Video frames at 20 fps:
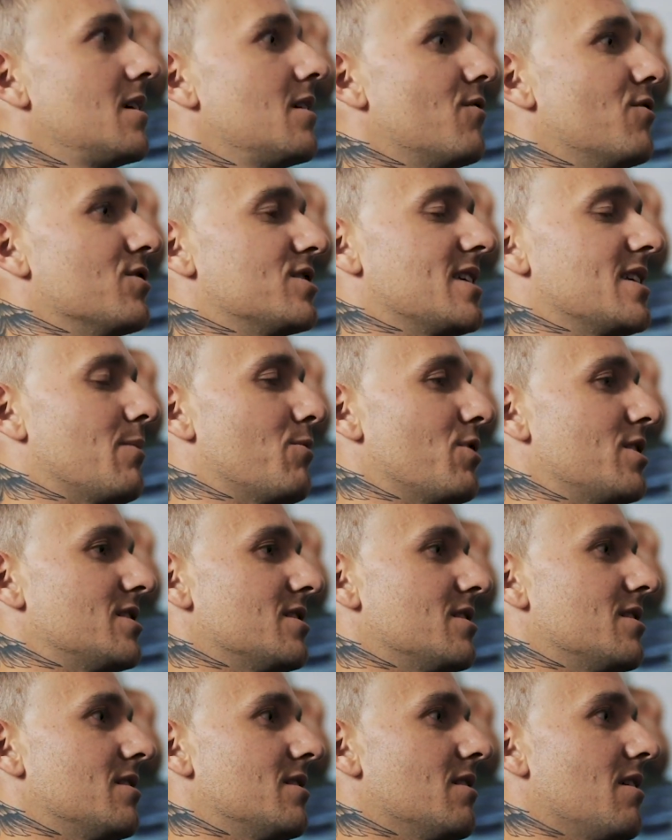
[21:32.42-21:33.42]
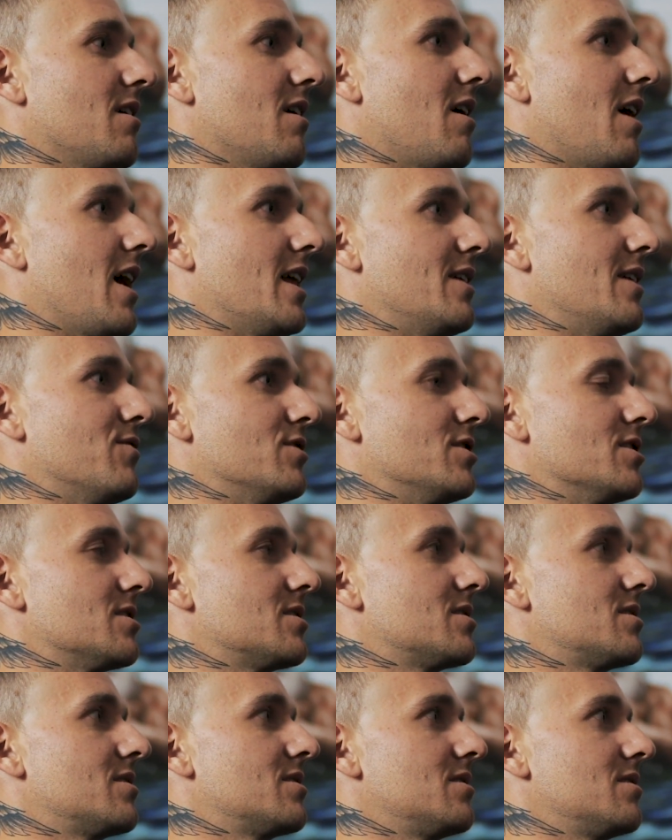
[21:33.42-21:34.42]
for some reason, I never
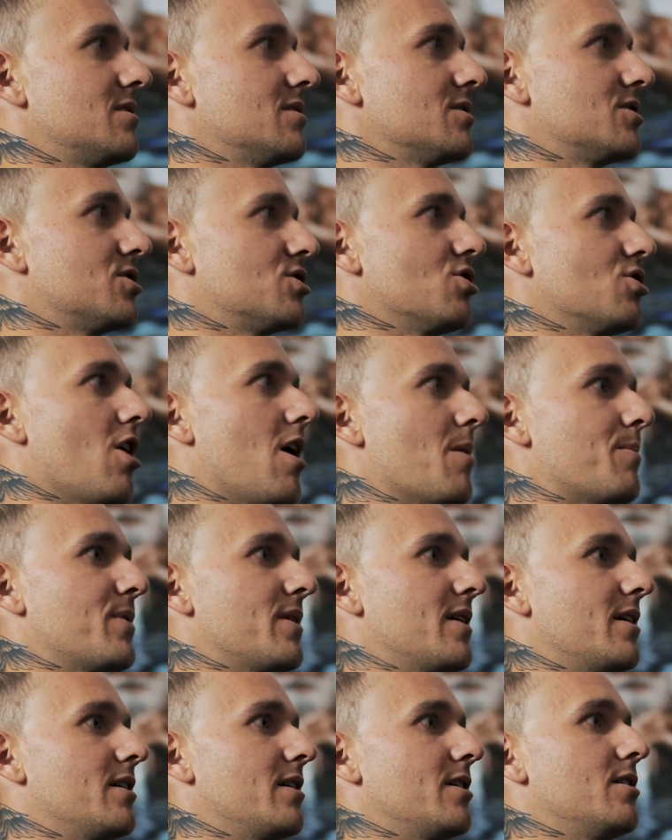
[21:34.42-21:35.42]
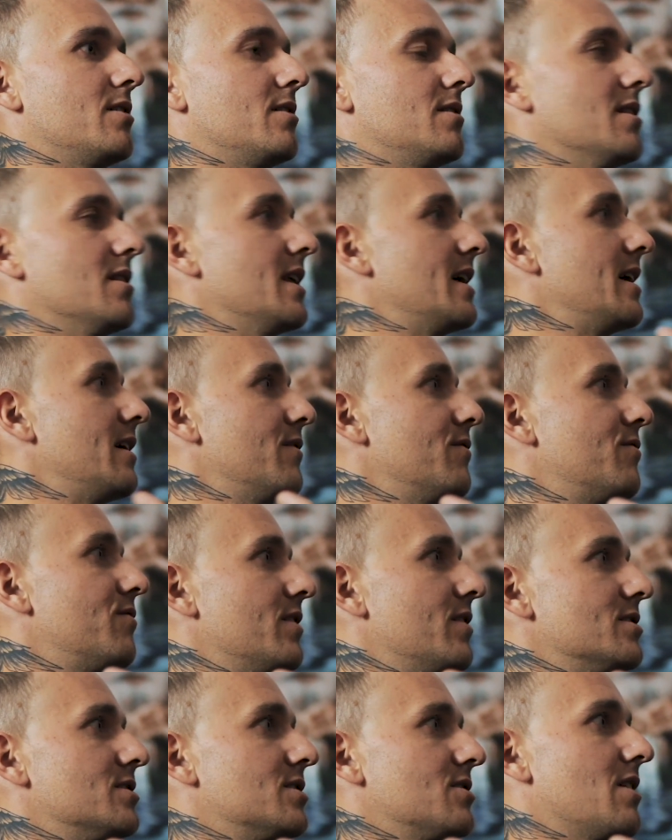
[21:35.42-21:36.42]
just stop and leave
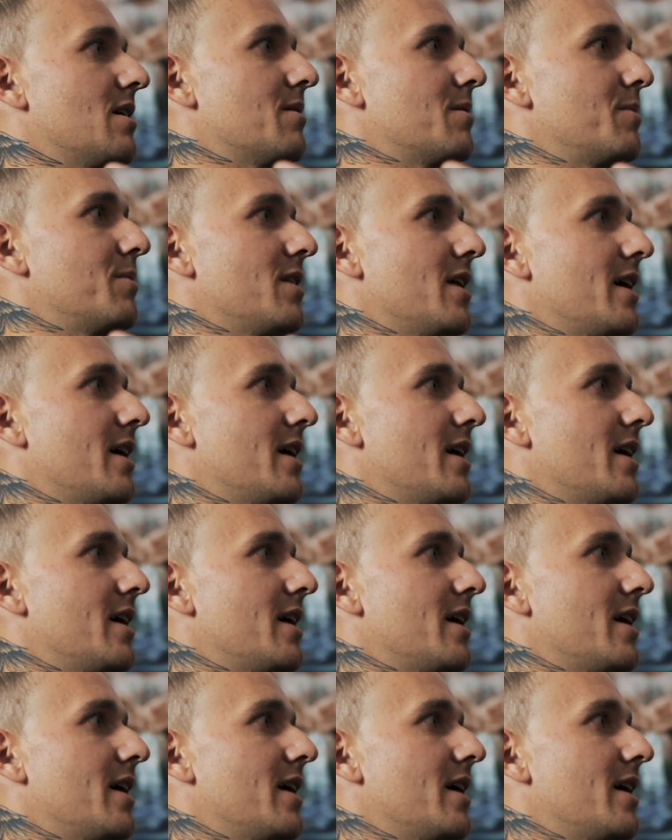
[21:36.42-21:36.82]
Instagram and be